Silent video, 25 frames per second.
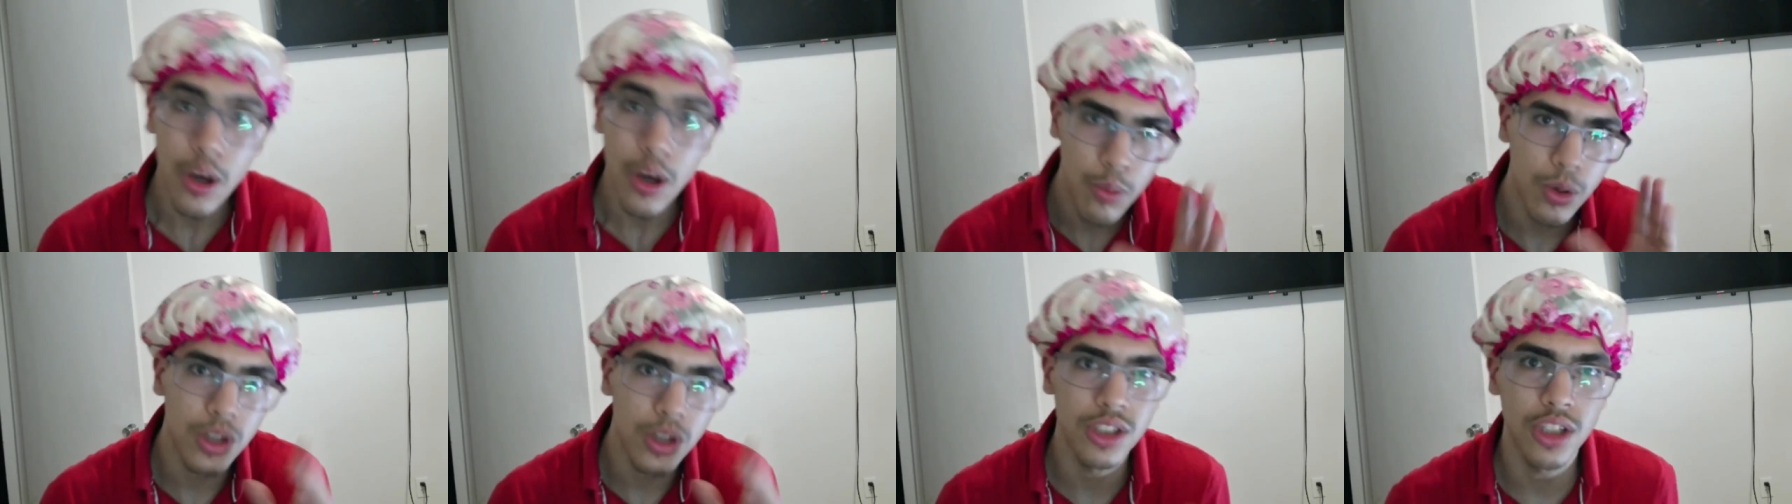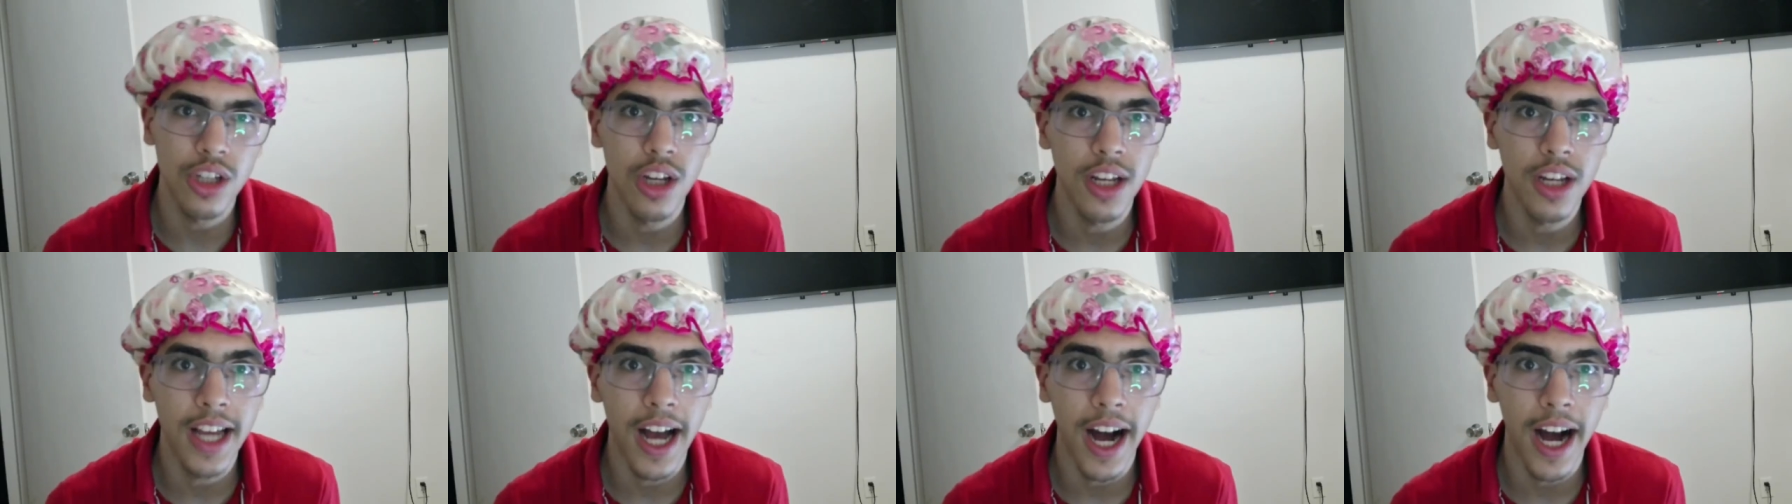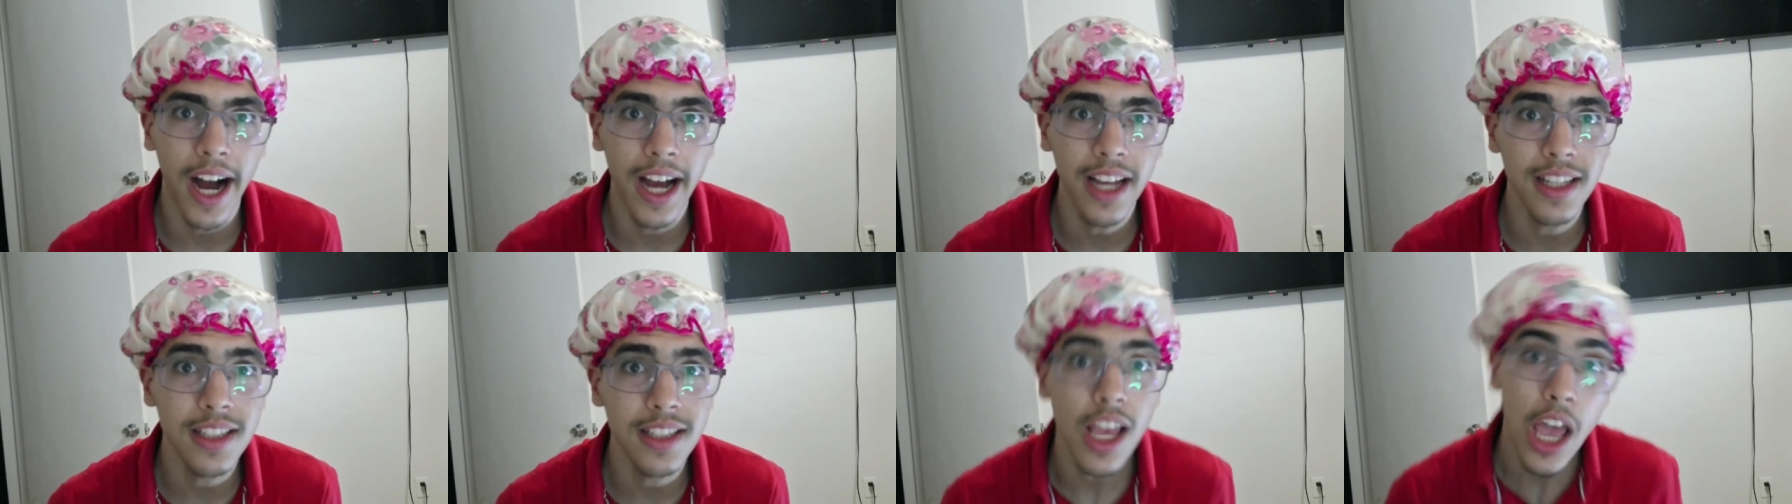what's good
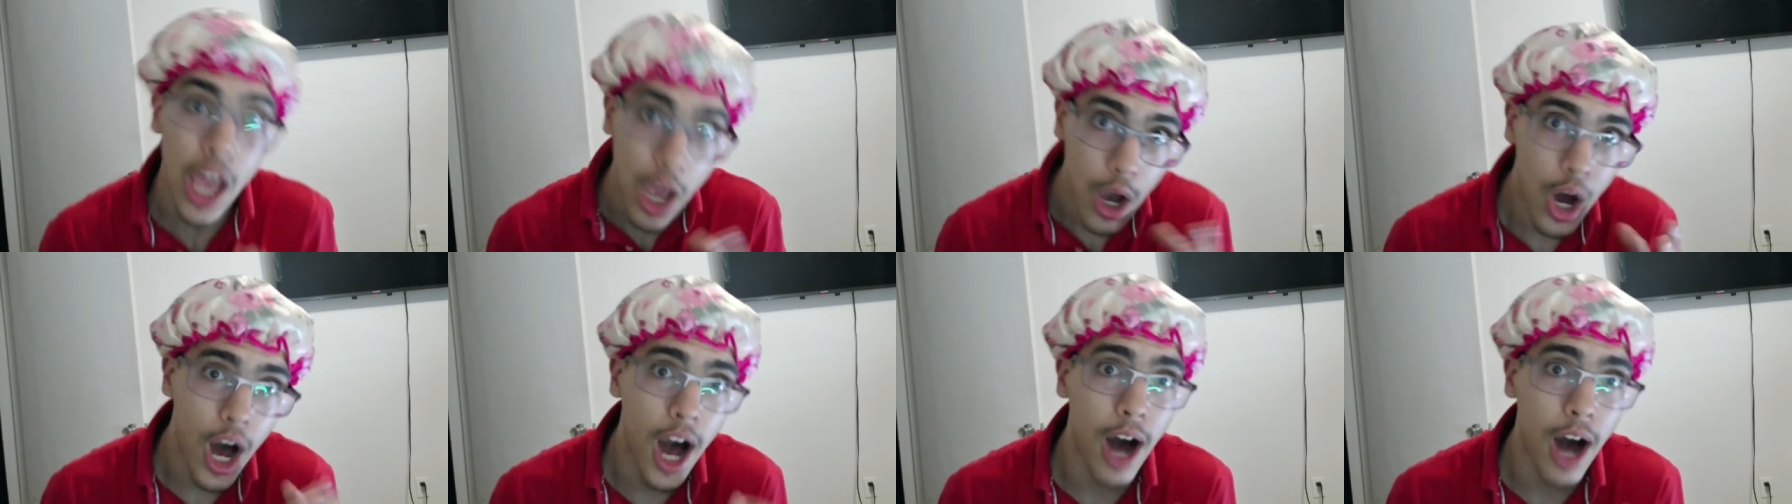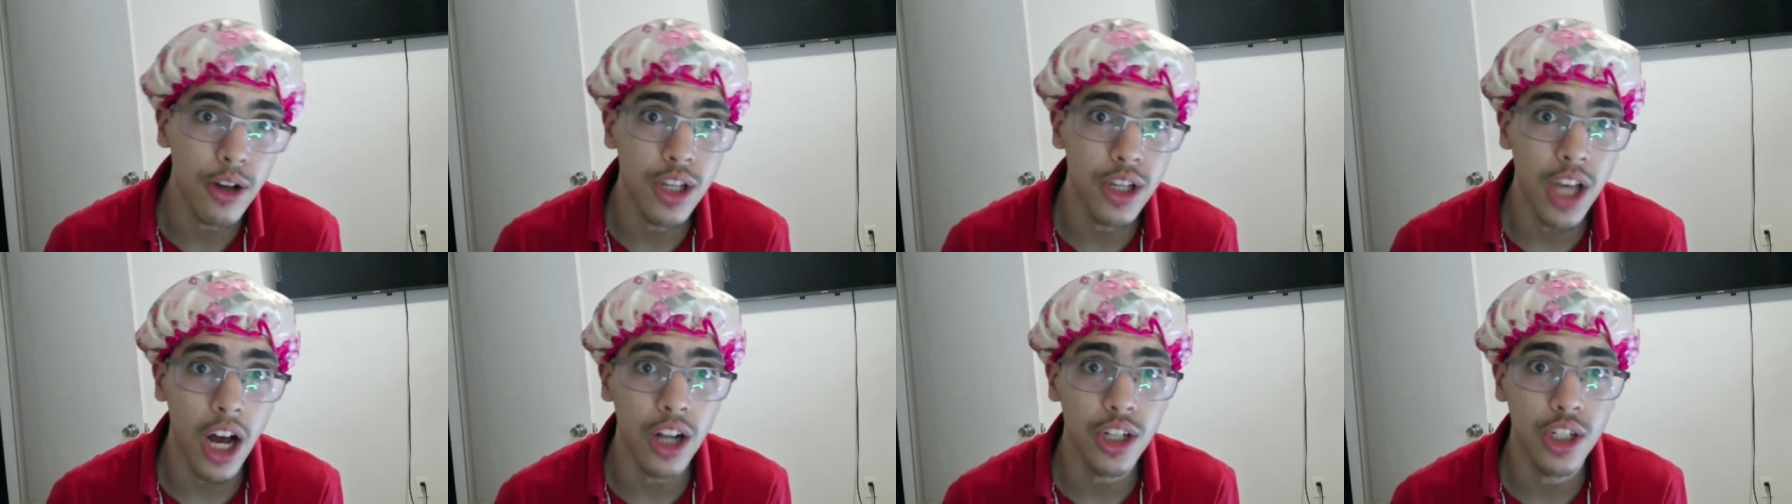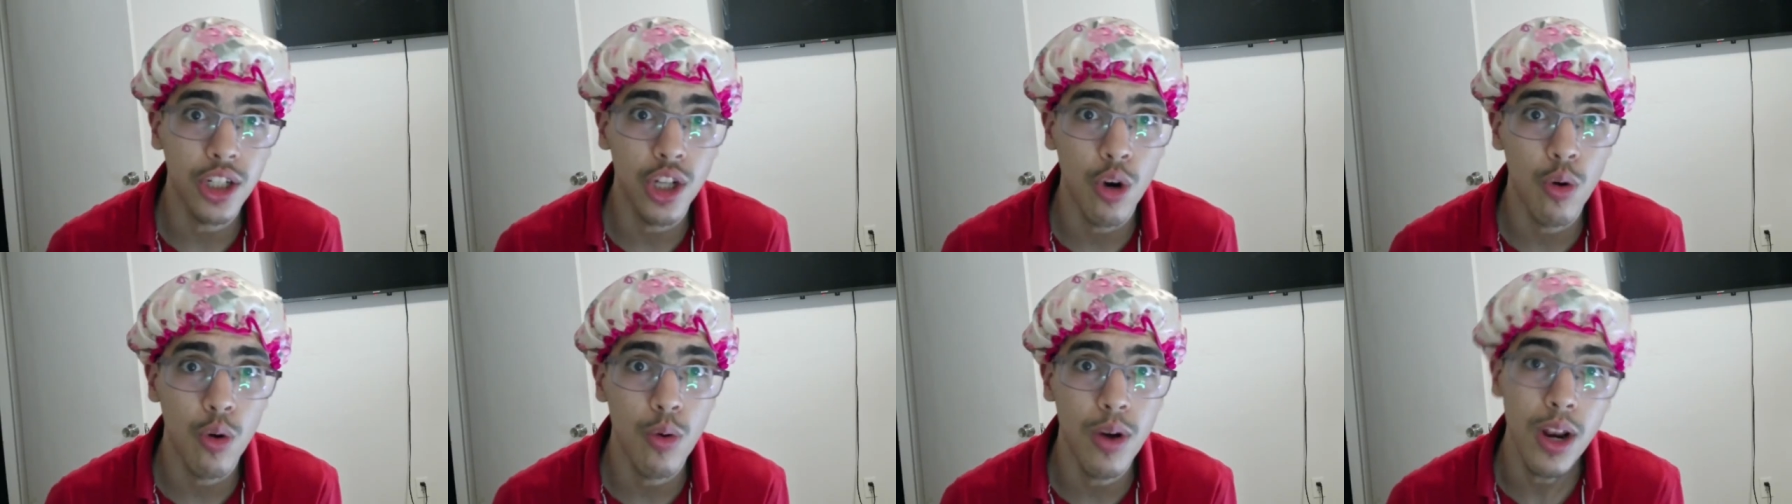guys how y'all
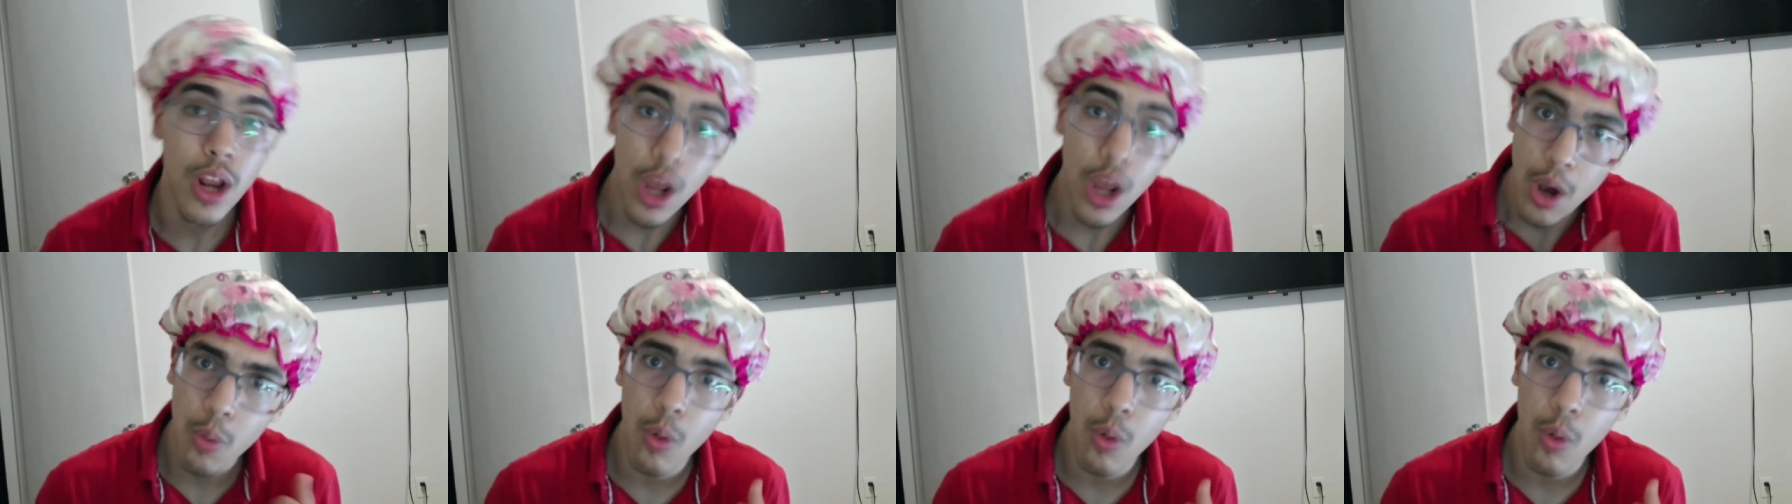doing